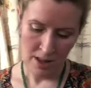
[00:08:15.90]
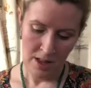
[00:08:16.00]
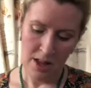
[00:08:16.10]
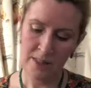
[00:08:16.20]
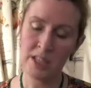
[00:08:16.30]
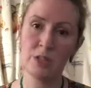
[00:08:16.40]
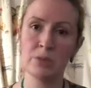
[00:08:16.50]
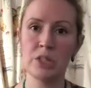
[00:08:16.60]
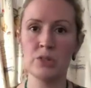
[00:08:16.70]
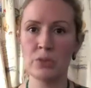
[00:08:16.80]
and then you would
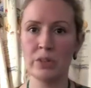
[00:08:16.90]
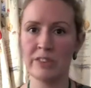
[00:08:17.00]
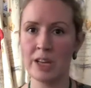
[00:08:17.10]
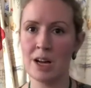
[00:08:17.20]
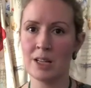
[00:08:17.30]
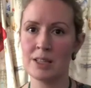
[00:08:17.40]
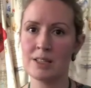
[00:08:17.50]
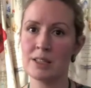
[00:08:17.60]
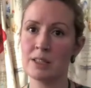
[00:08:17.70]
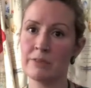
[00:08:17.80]
use all of the
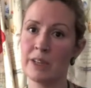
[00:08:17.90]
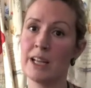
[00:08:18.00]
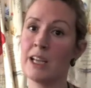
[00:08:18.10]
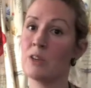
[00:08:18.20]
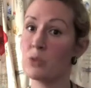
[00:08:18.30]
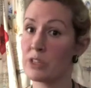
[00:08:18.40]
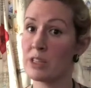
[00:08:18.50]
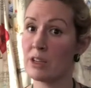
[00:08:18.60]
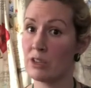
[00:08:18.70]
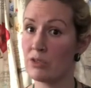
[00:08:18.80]
colours to fill it in once it
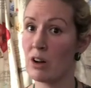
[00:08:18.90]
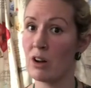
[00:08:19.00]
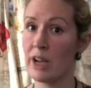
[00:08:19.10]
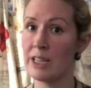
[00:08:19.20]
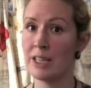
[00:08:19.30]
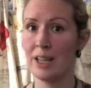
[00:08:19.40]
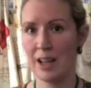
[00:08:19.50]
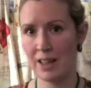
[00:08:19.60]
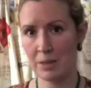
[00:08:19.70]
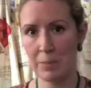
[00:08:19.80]
had dried,
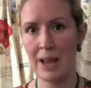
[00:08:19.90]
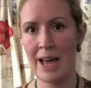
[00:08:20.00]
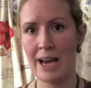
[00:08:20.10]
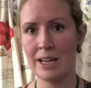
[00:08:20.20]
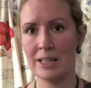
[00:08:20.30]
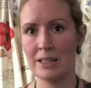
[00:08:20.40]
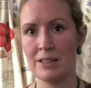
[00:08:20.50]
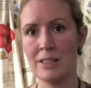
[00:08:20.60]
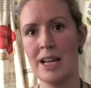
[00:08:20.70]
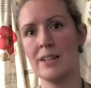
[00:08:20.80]
and the black
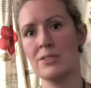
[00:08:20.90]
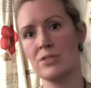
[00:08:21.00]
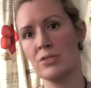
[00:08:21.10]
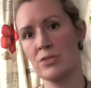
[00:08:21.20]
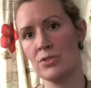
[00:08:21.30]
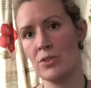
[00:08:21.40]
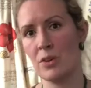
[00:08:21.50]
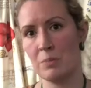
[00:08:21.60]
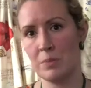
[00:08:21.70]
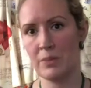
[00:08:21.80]
tends to
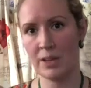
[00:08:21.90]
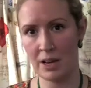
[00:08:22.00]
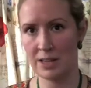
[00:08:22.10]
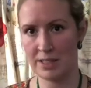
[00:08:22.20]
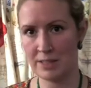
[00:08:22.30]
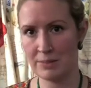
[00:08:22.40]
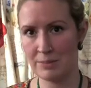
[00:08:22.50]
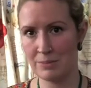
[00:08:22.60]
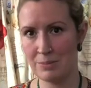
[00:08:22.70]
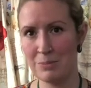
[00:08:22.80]
stop the colours
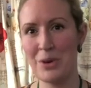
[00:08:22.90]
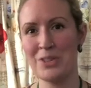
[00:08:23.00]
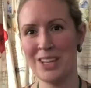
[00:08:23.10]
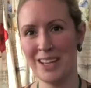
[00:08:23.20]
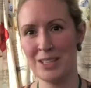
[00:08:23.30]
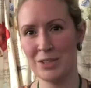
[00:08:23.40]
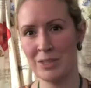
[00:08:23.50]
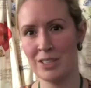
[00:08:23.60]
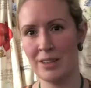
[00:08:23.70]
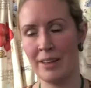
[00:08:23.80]
merging into
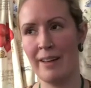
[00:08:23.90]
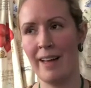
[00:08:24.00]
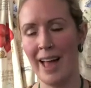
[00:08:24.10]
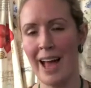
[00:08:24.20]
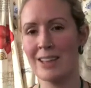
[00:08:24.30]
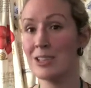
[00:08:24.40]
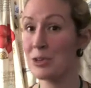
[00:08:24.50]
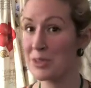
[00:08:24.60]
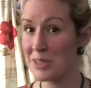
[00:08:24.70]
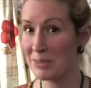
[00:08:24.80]
each other as long
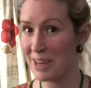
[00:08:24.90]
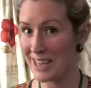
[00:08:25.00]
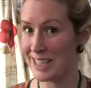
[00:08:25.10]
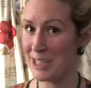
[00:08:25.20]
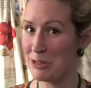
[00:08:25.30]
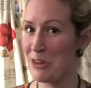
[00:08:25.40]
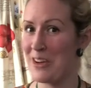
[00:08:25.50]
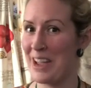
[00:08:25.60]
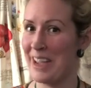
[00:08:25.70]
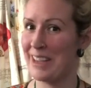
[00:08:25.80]
as you've let it
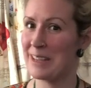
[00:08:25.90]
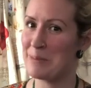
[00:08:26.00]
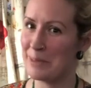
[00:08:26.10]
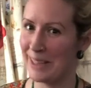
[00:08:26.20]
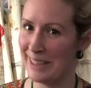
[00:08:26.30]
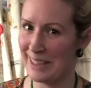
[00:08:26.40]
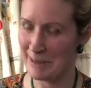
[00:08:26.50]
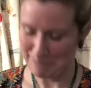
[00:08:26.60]
dry completely.